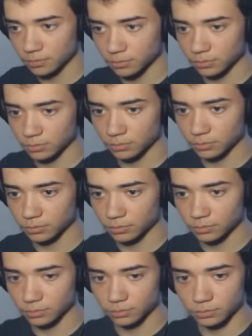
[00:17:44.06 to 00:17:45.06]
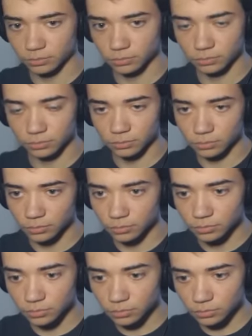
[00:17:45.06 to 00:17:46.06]

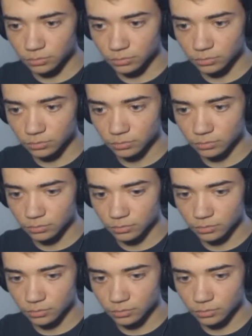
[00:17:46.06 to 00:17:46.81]
Nobody speaks.